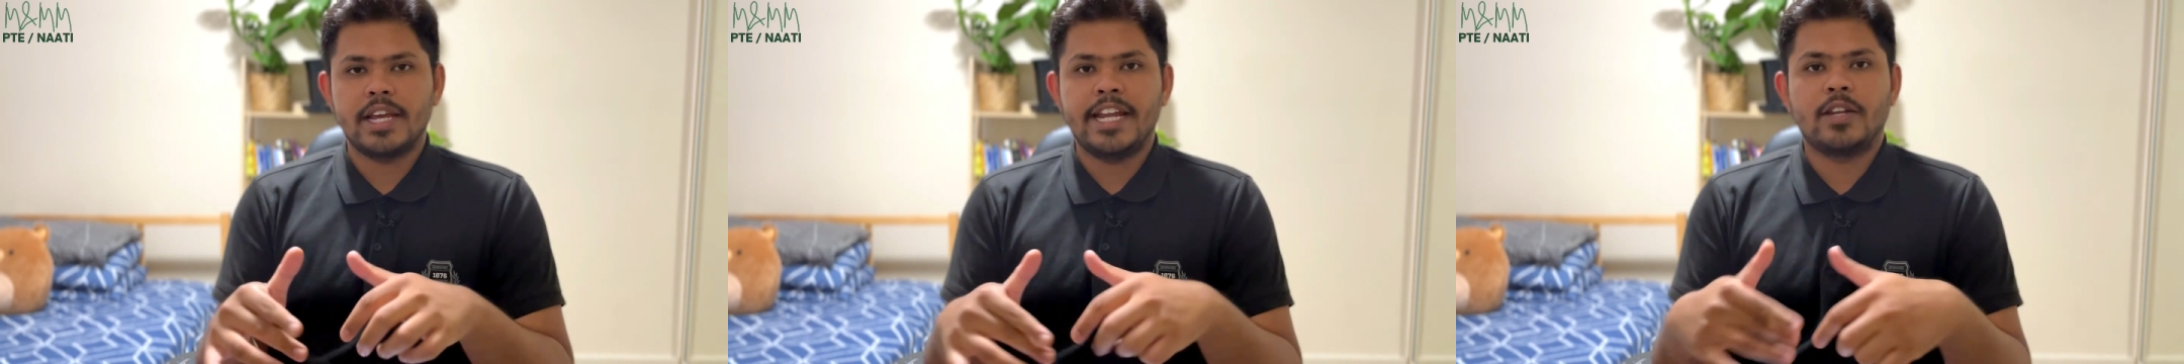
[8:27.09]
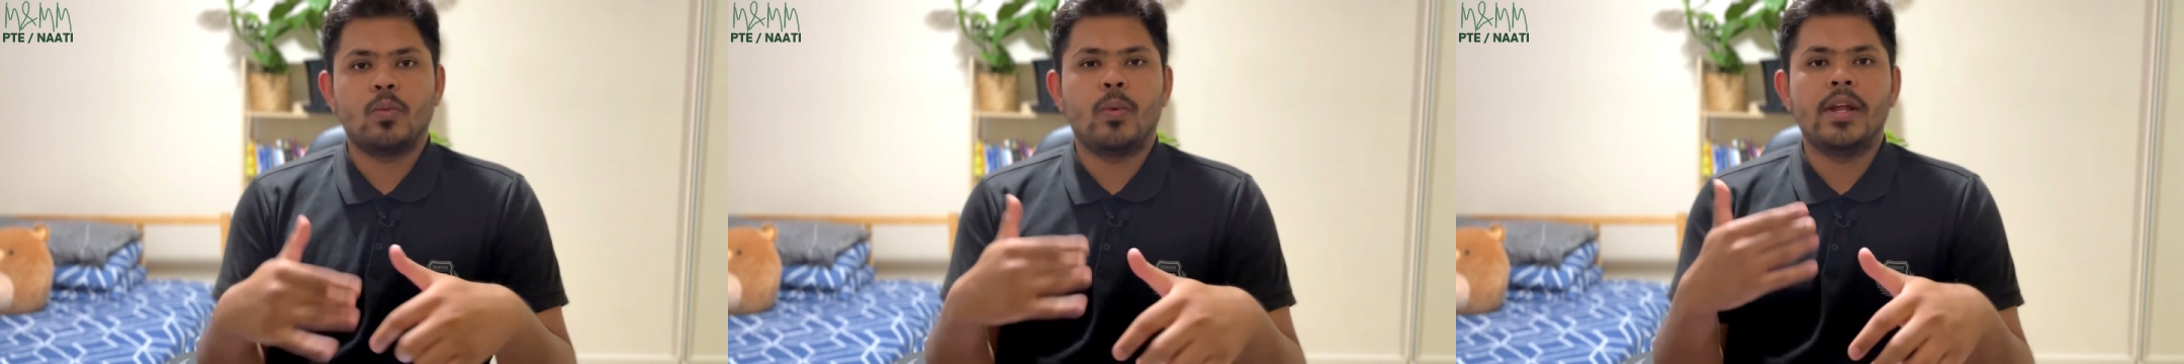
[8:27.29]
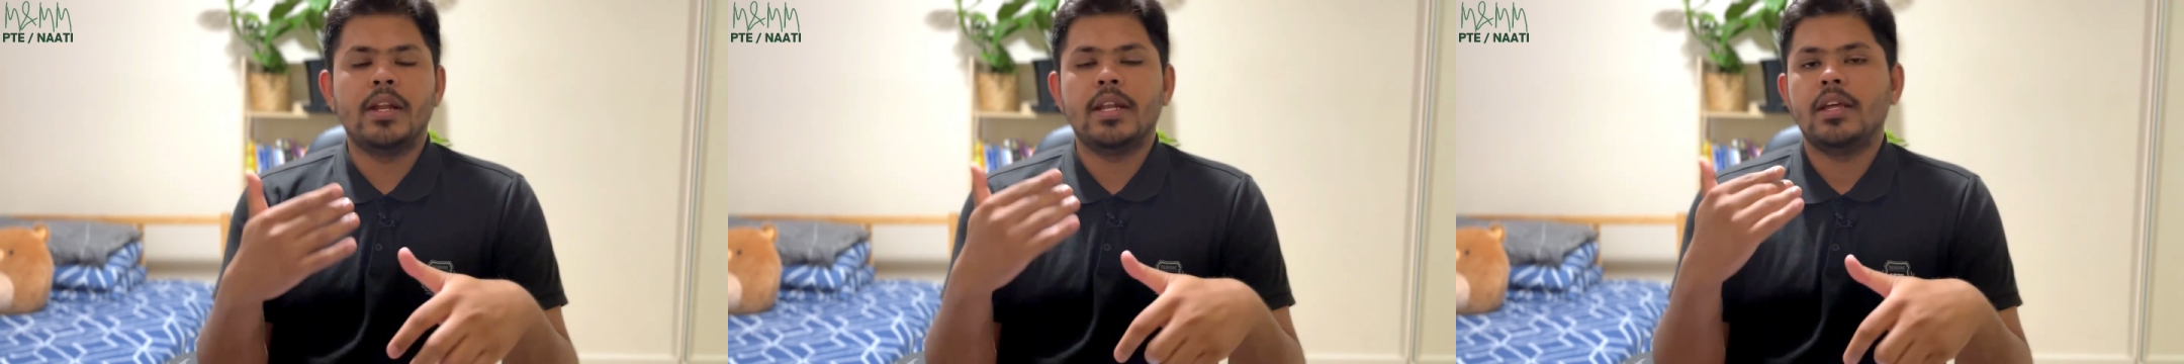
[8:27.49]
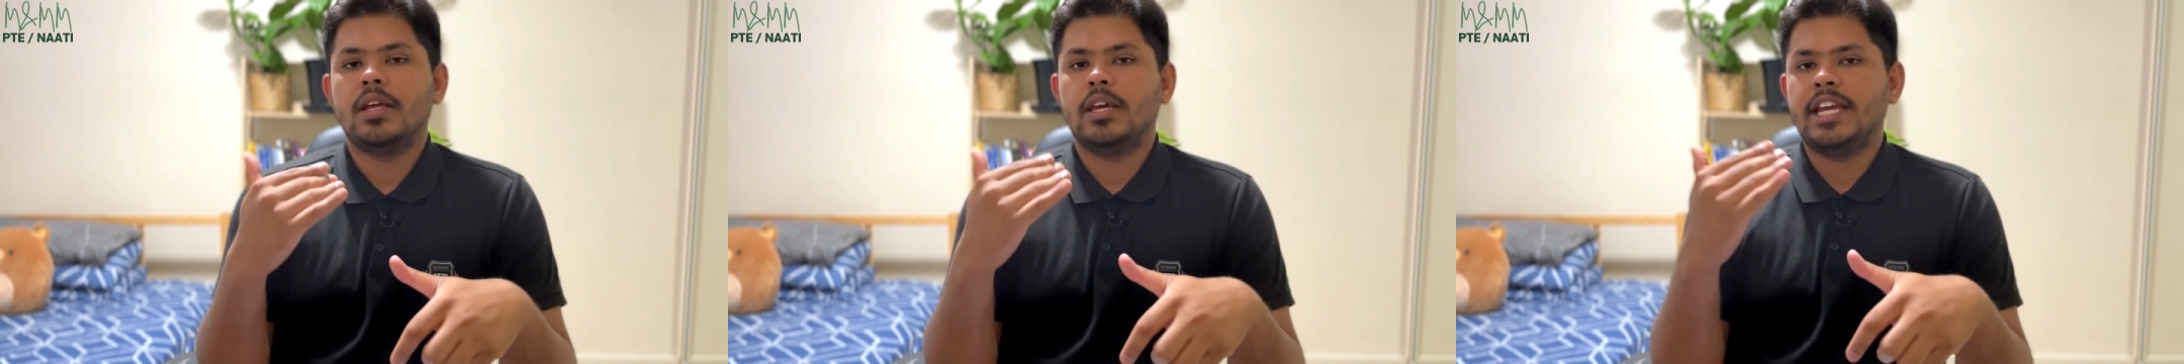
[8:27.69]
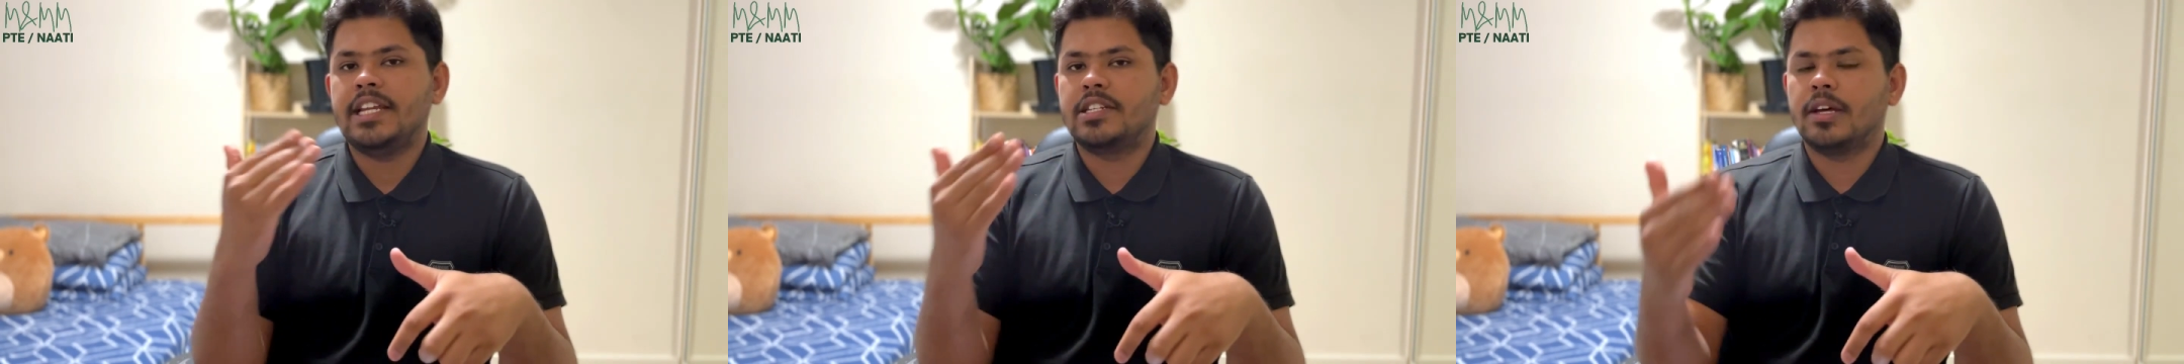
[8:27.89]
it will
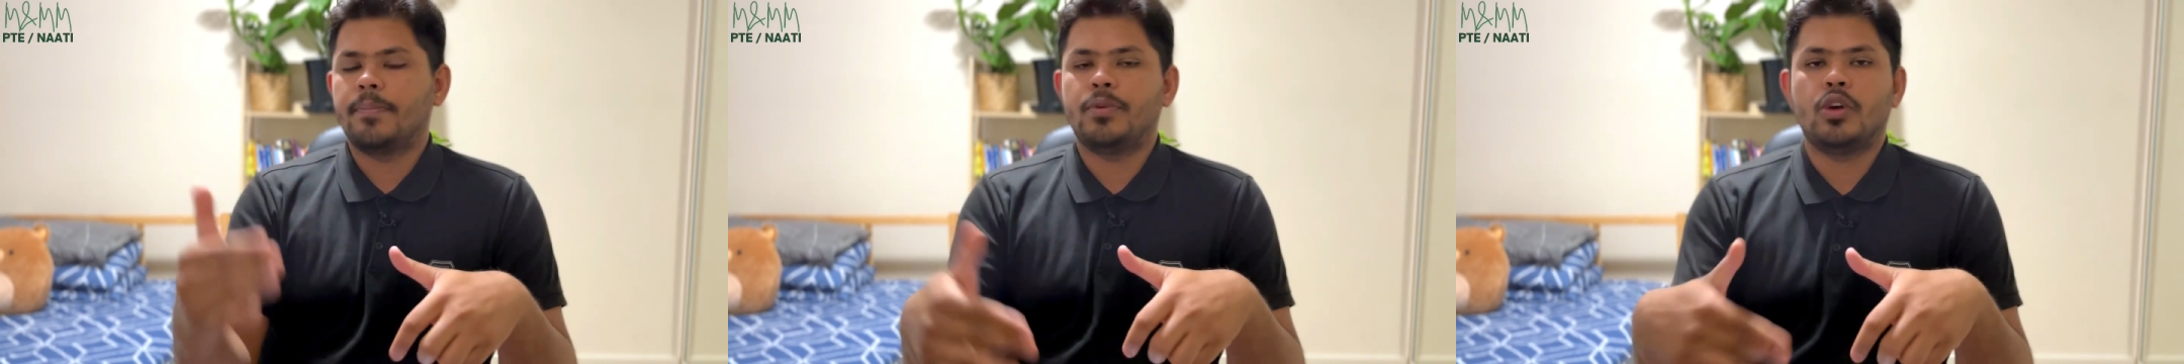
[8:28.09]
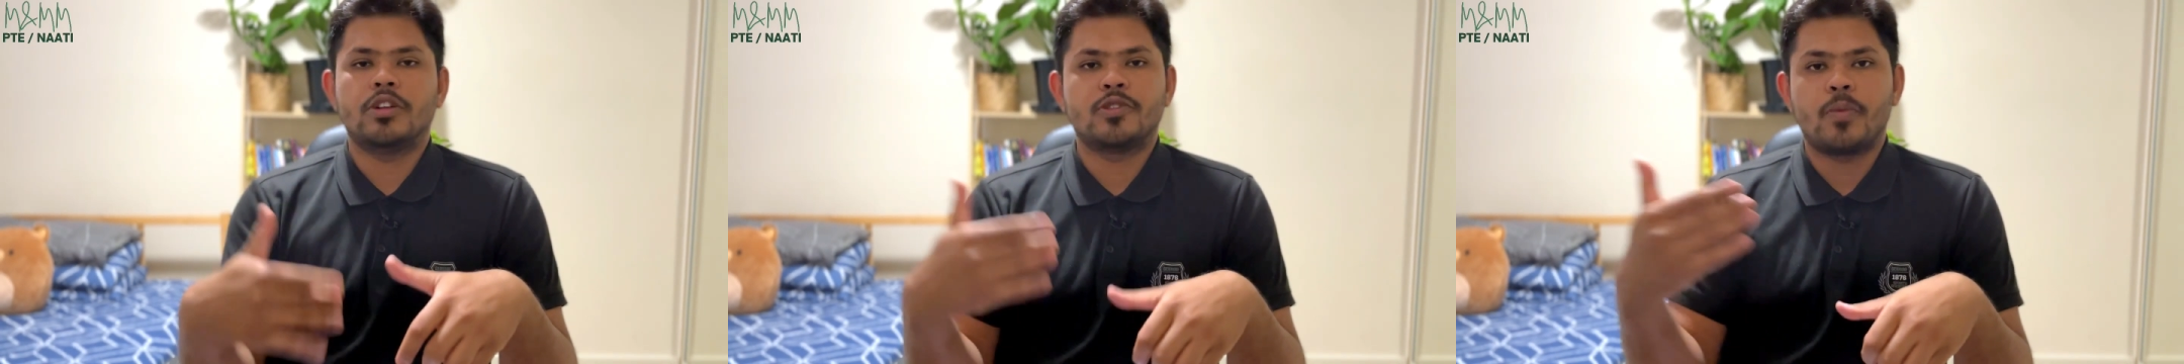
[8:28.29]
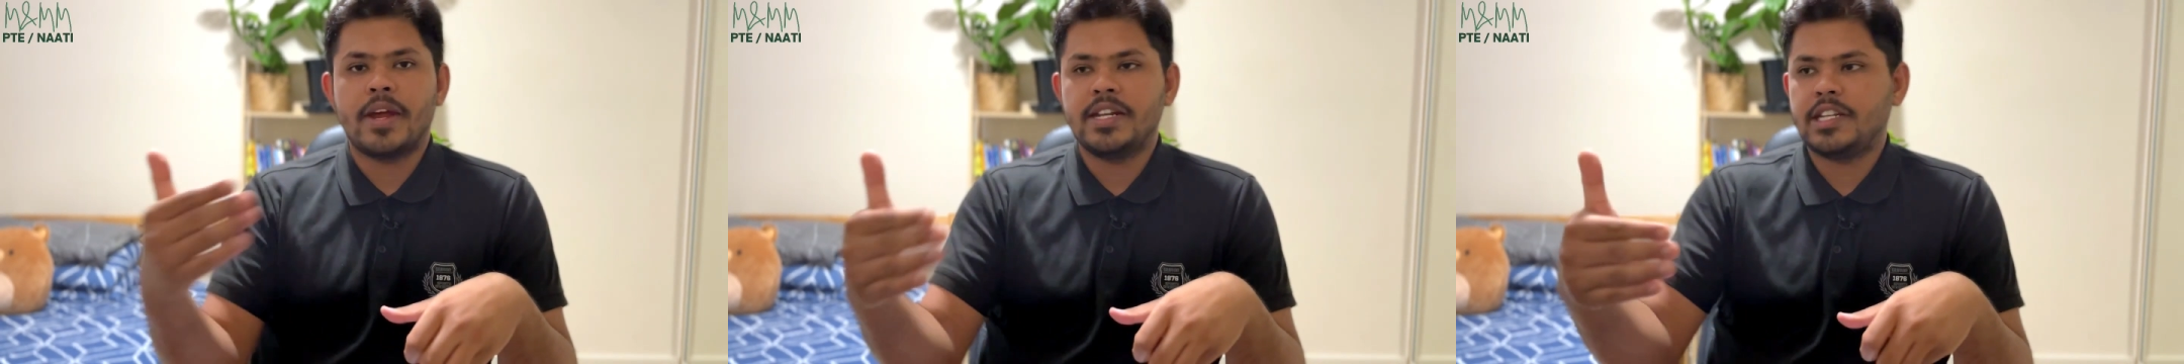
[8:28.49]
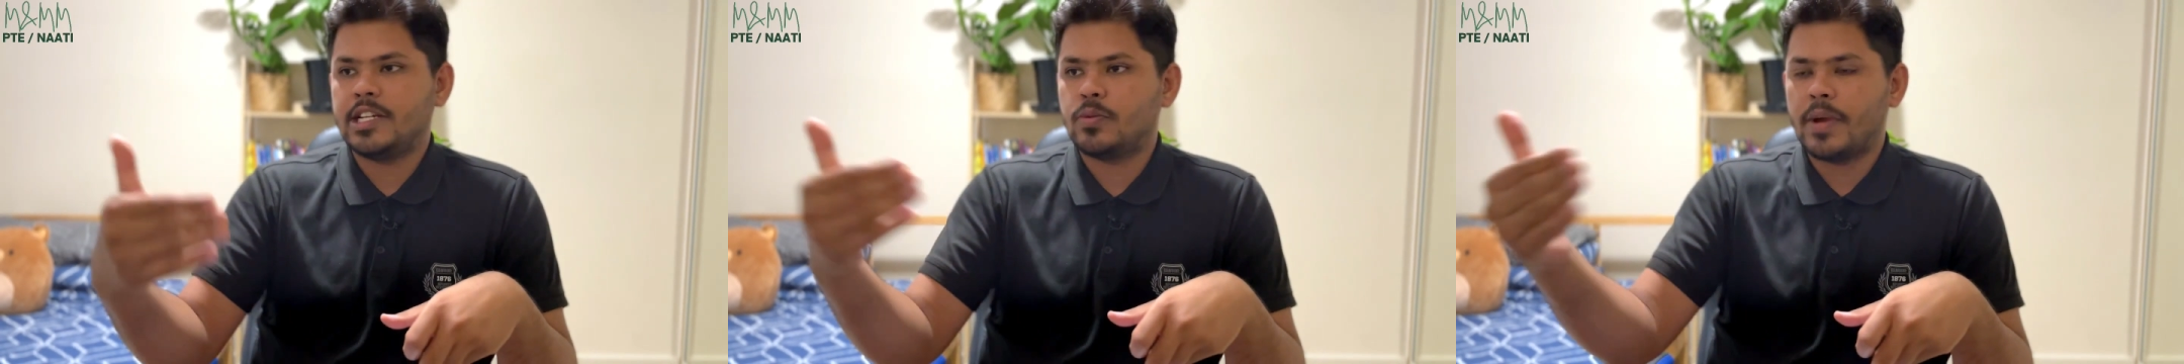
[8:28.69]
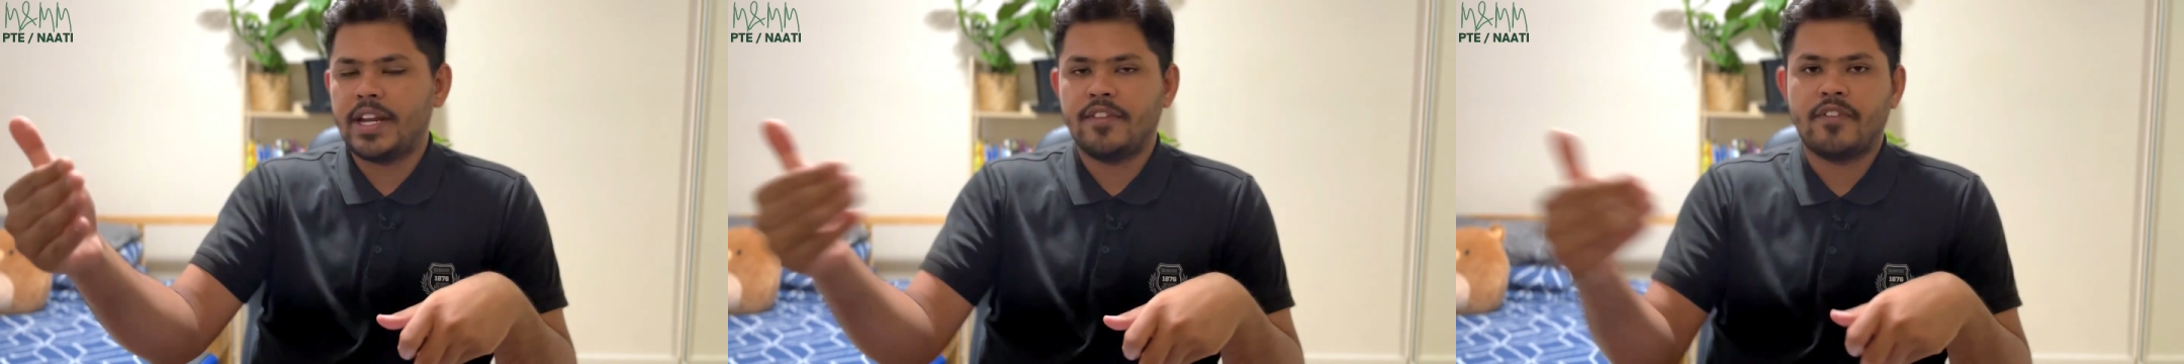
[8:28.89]
eat up your
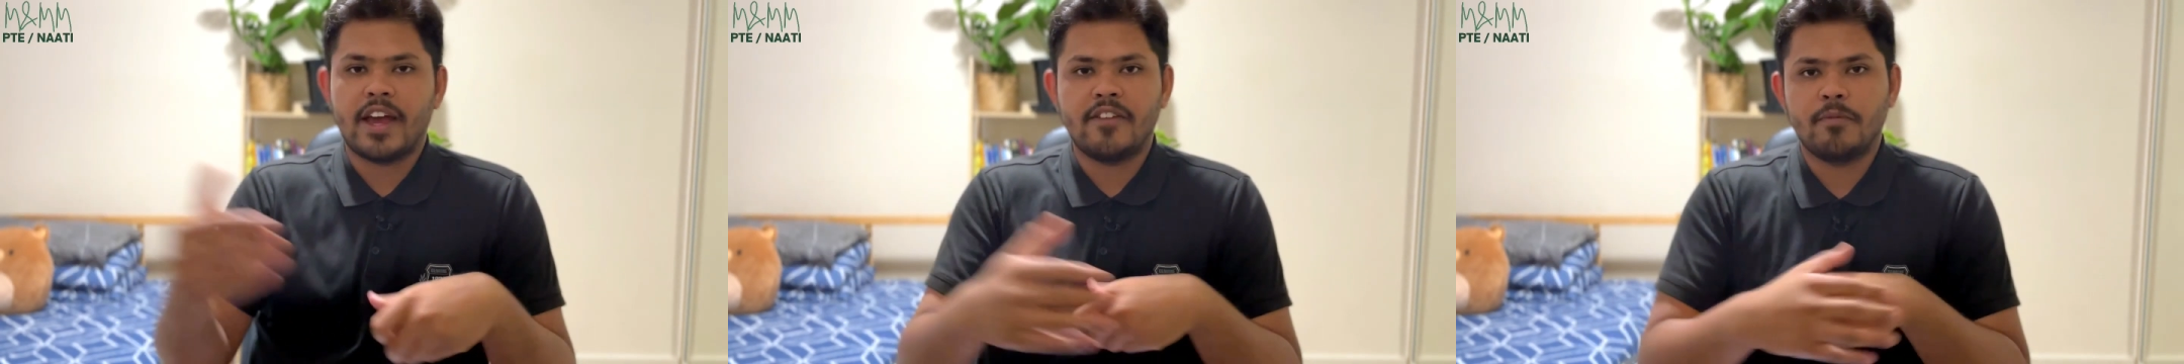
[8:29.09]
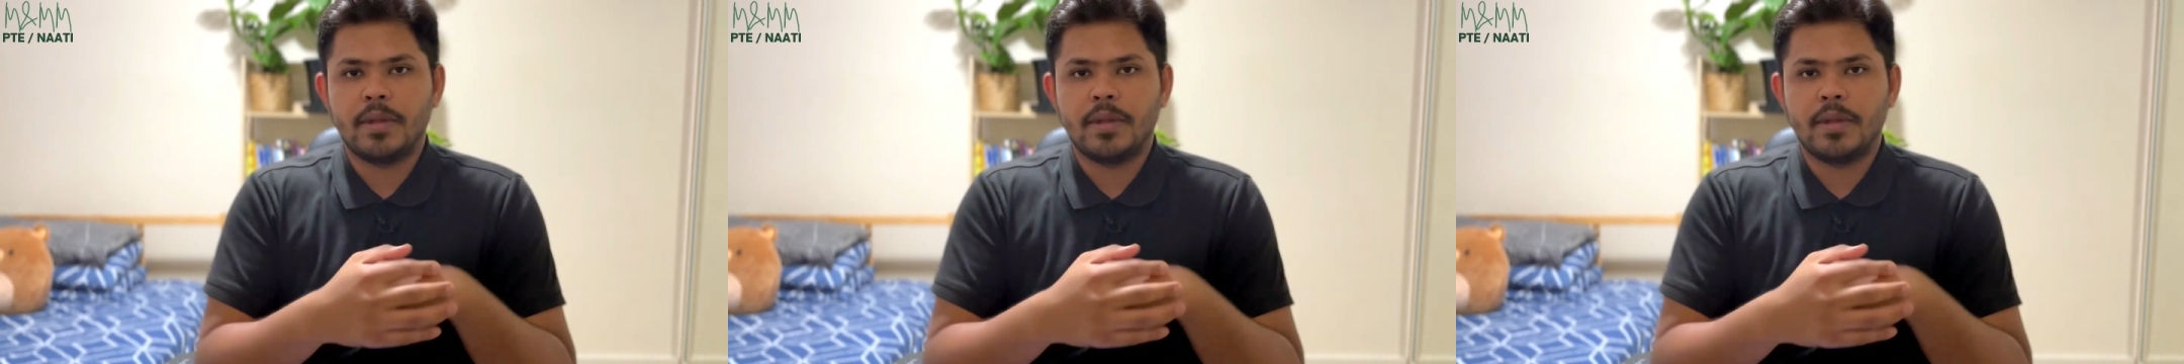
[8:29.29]
20-25